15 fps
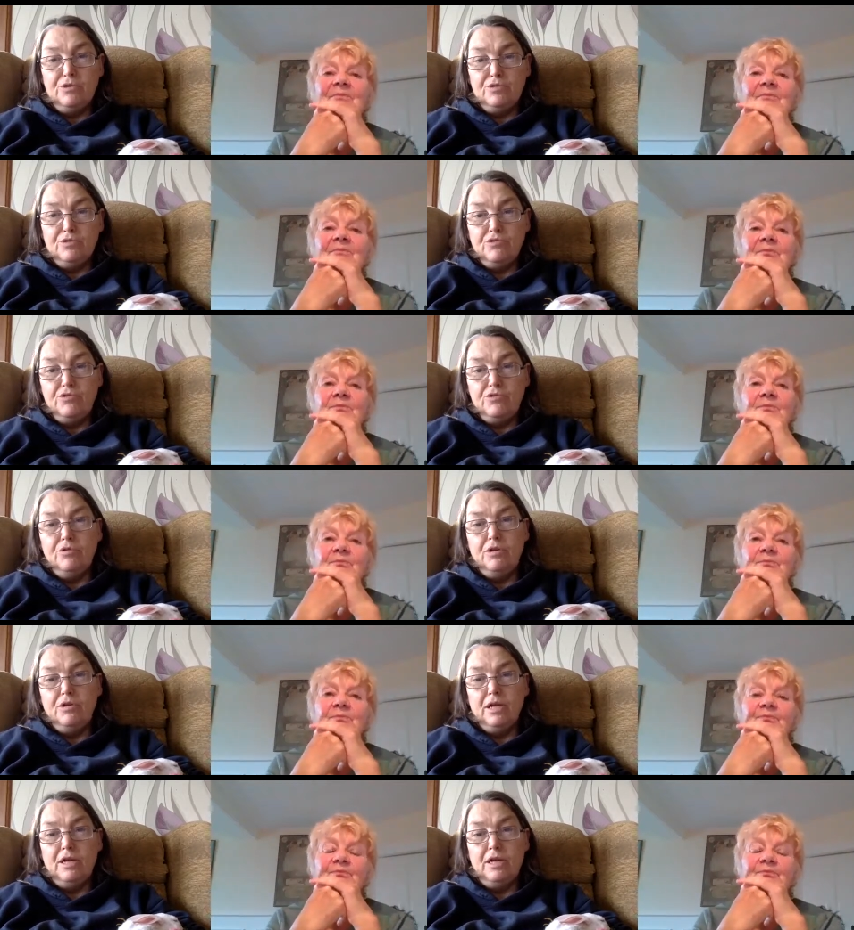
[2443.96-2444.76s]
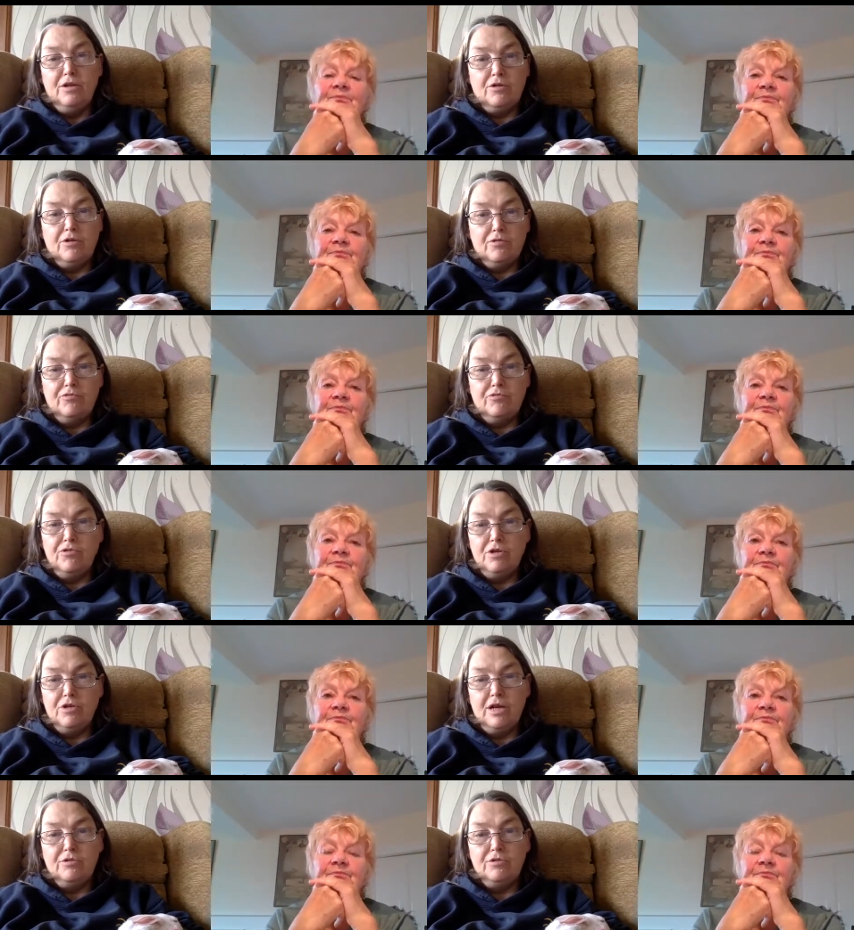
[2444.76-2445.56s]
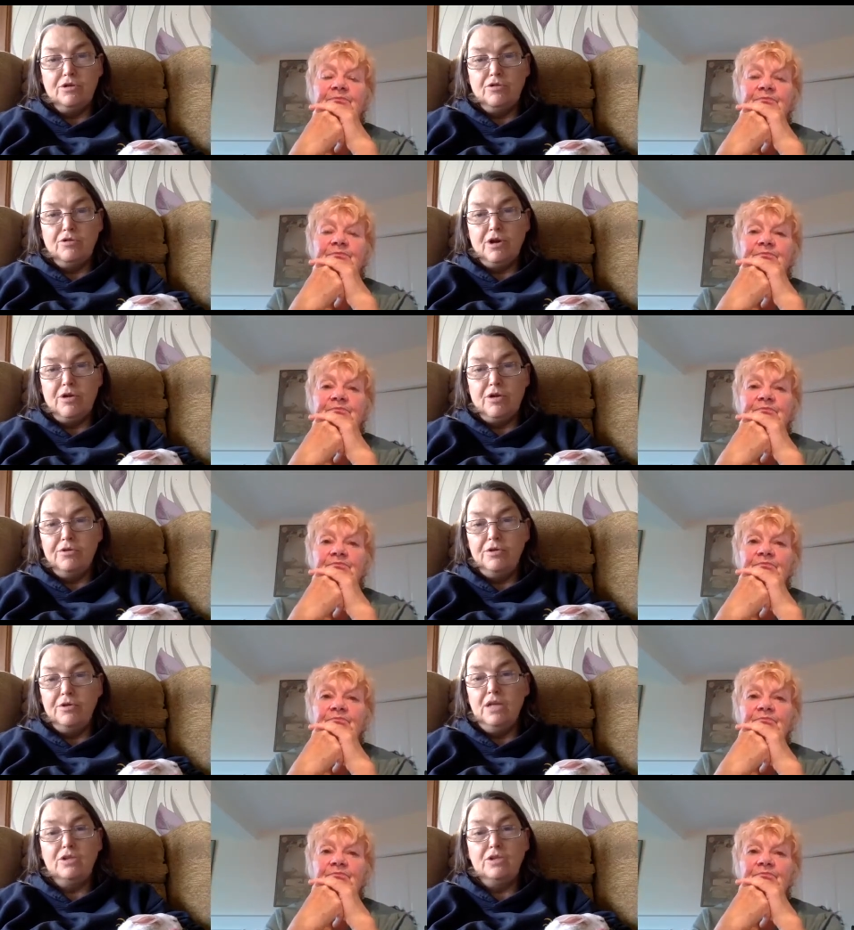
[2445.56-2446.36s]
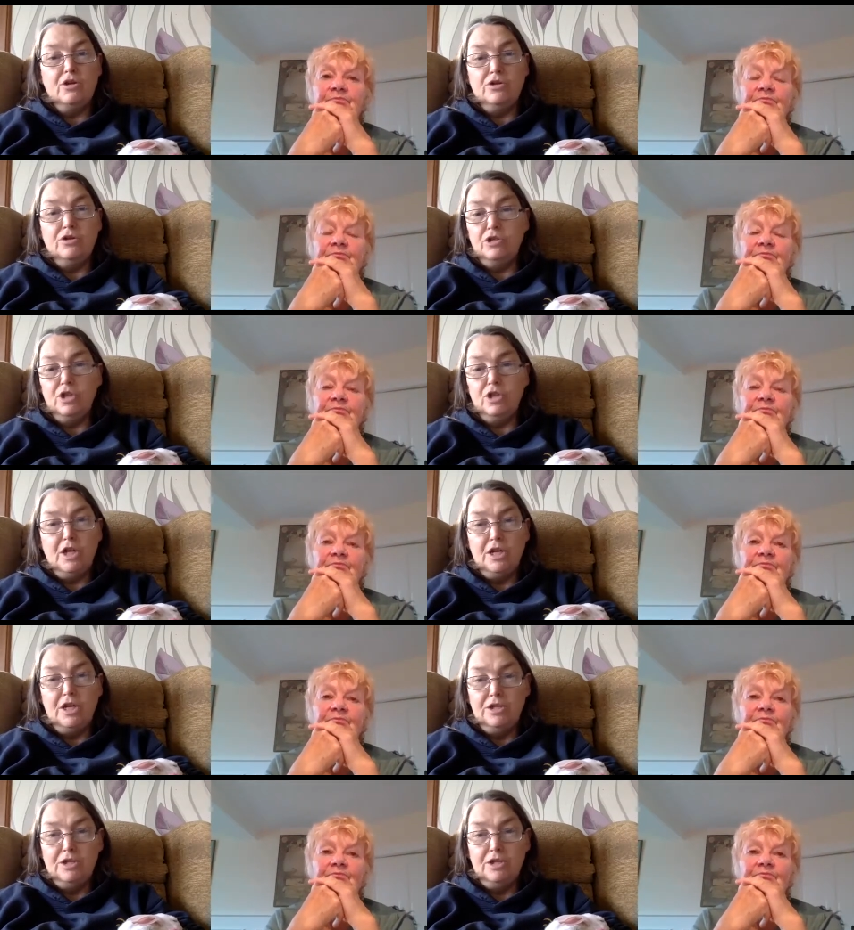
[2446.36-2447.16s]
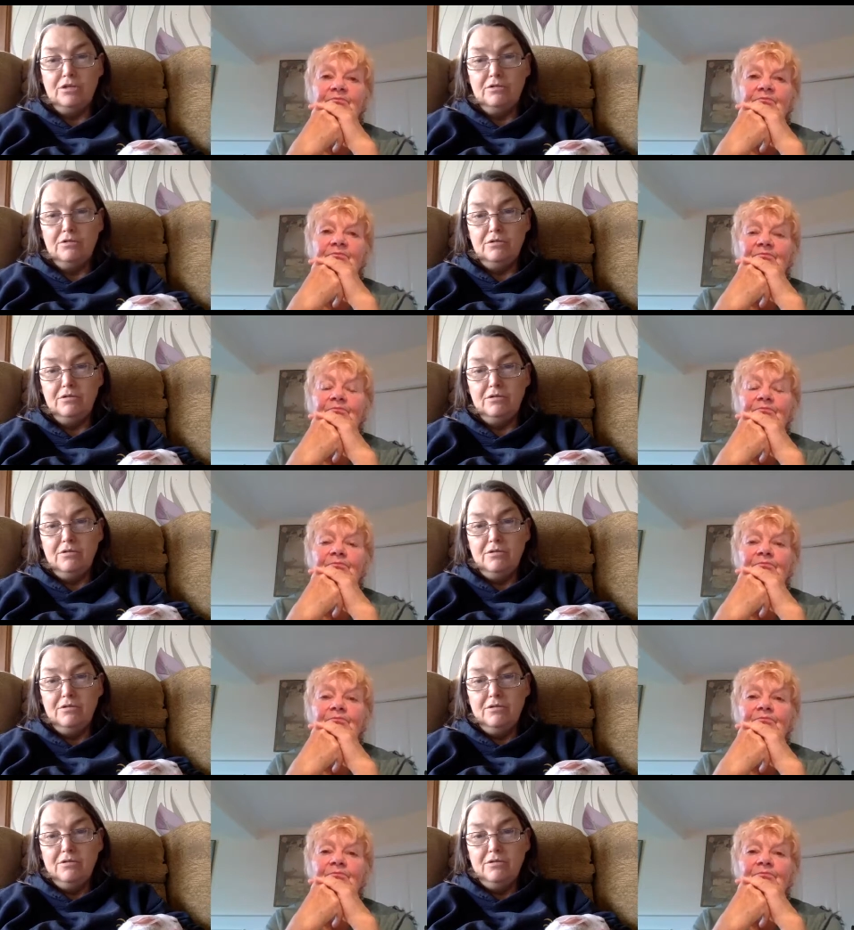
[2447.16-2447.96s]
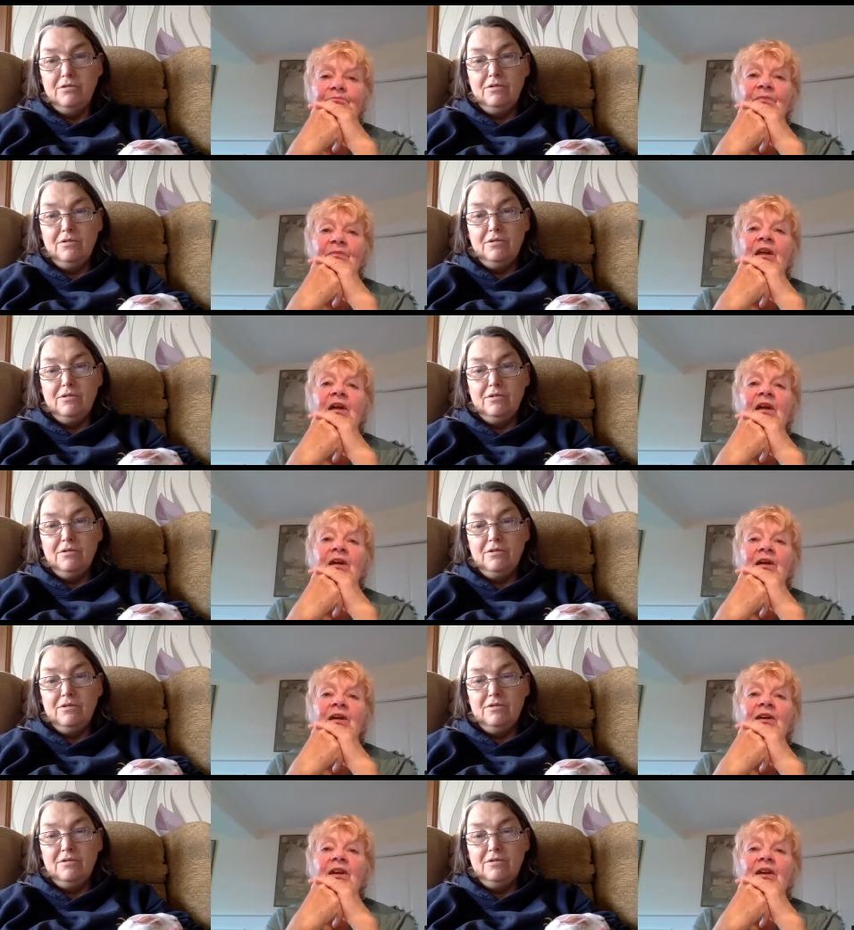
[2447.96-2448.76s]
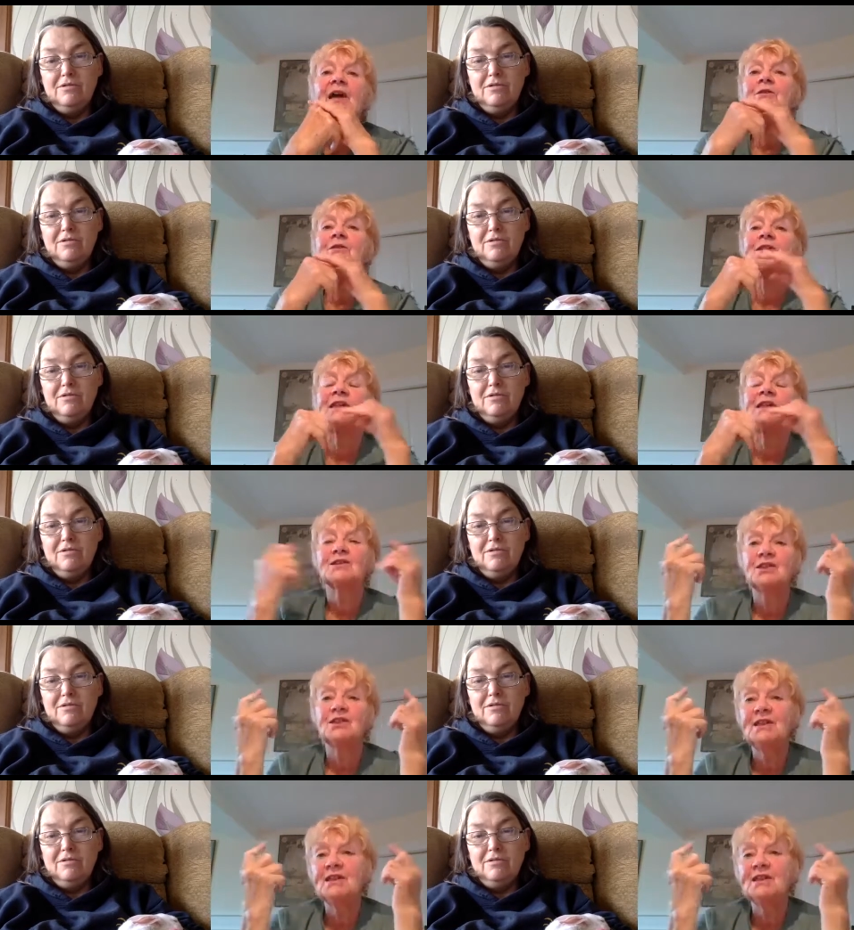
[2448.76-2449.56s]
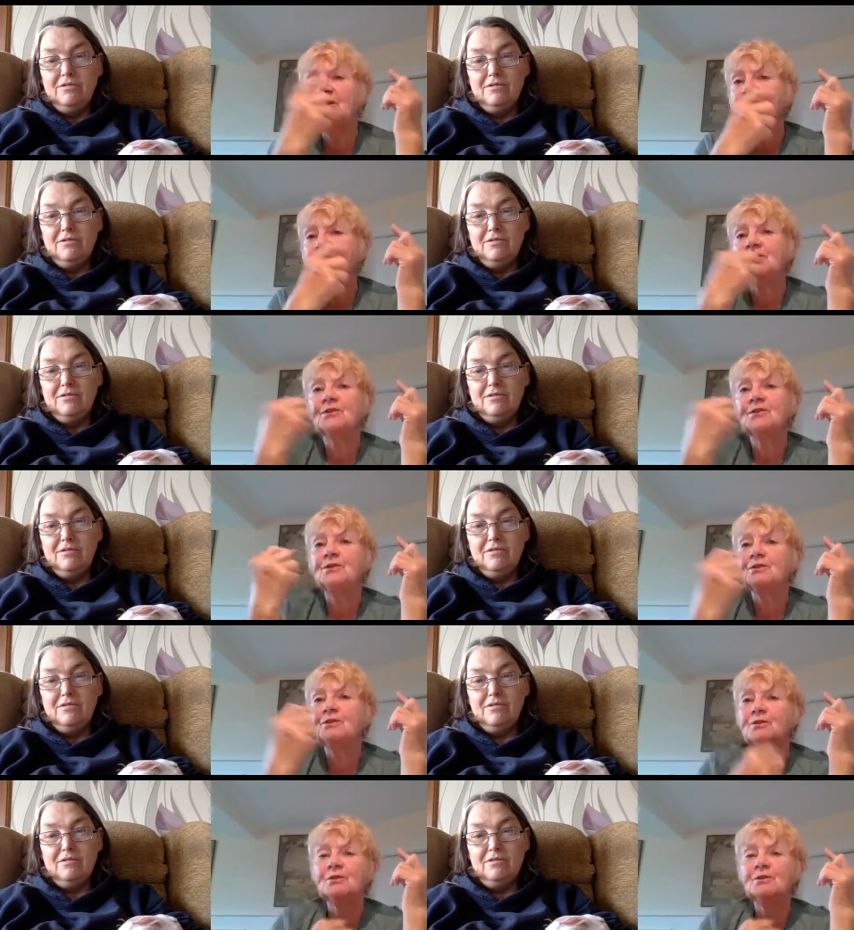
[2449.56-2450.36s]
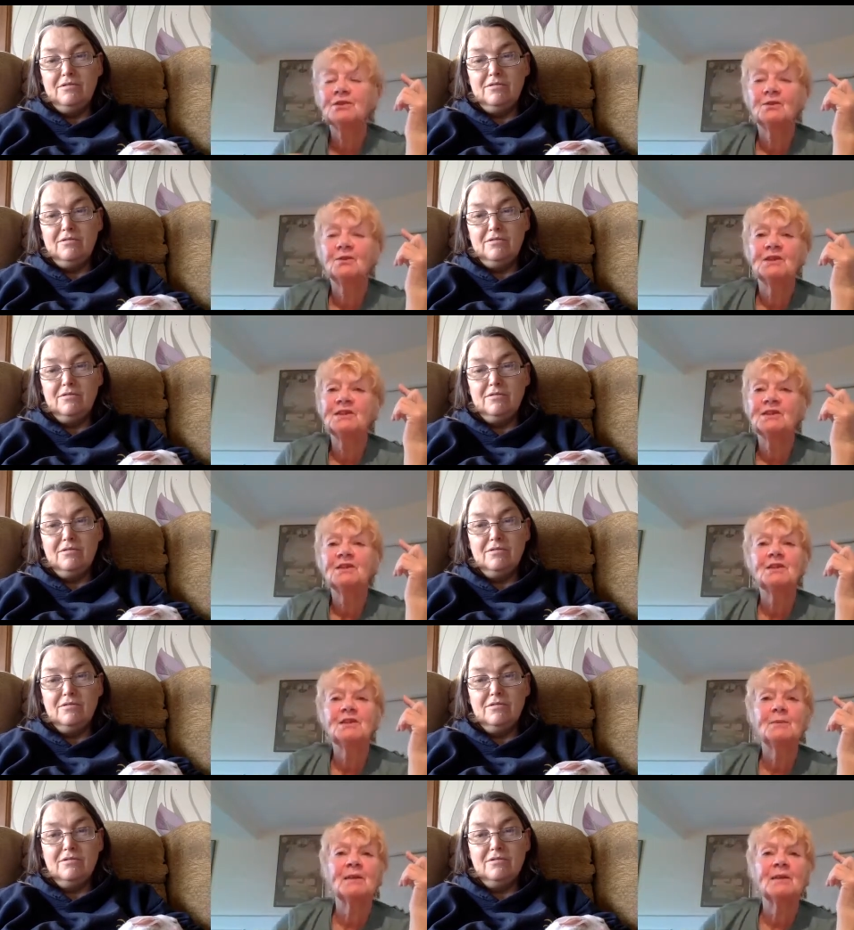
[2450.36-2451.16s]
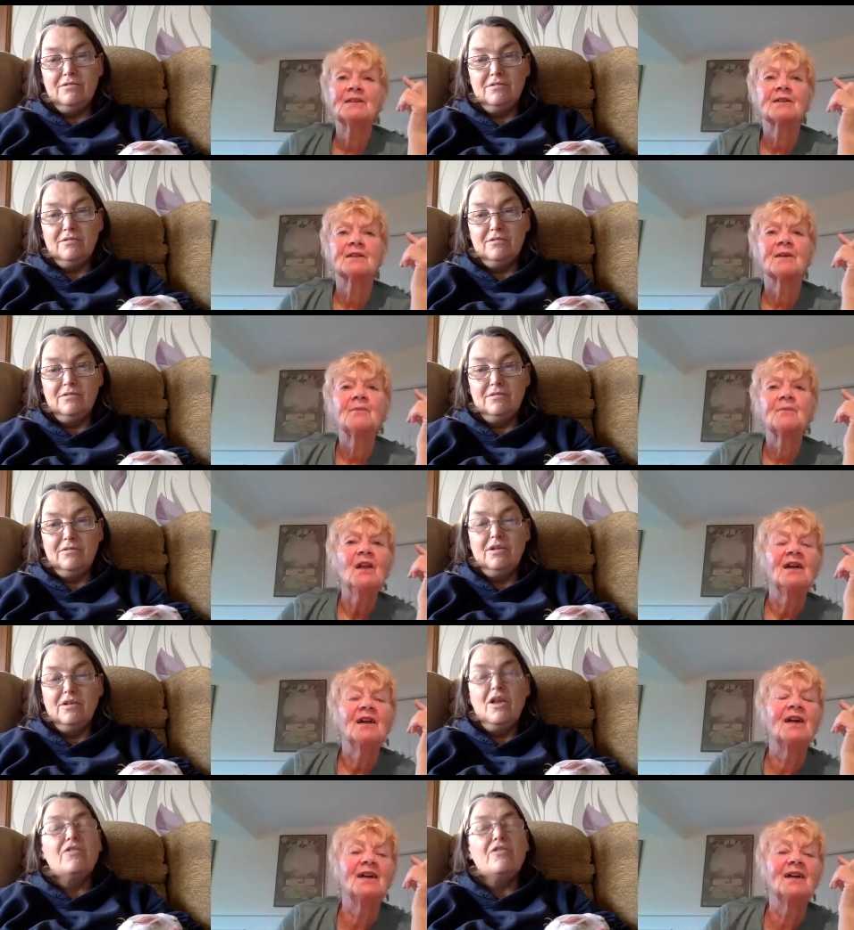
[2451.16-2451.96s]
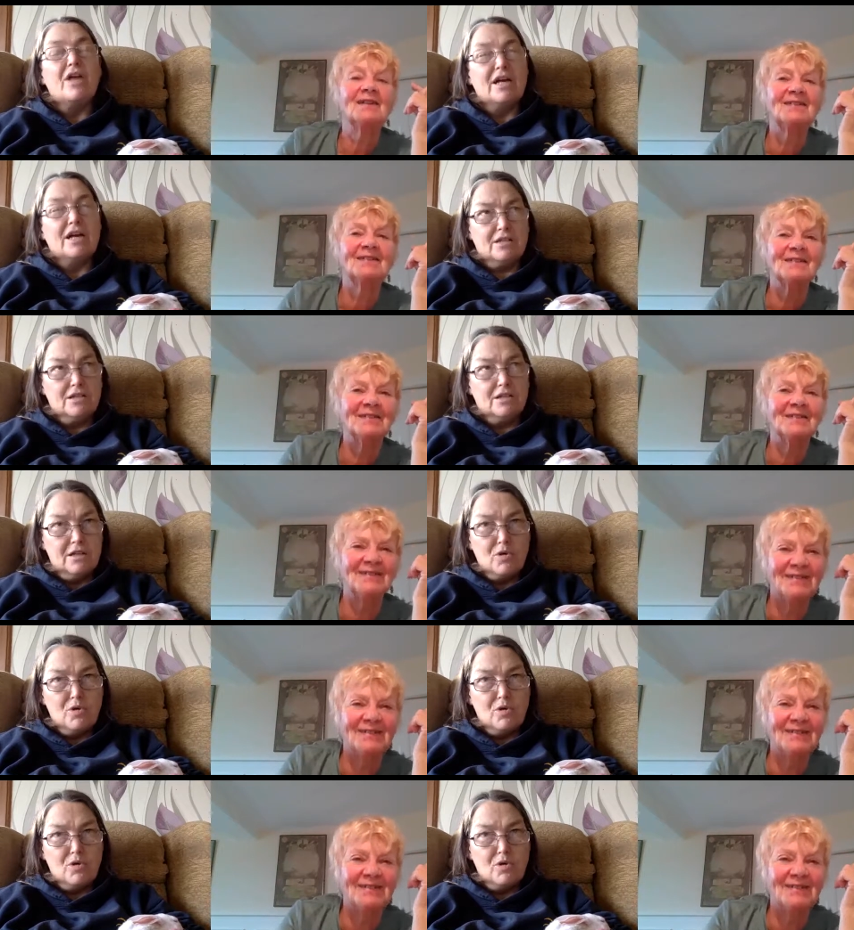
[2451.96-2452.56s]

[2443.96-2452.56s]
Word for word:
Speaker 1: at the root and in at the root and out at the crown is earth sun energy. Mm how it actually goes
Speaker 2: through you is quite another matter.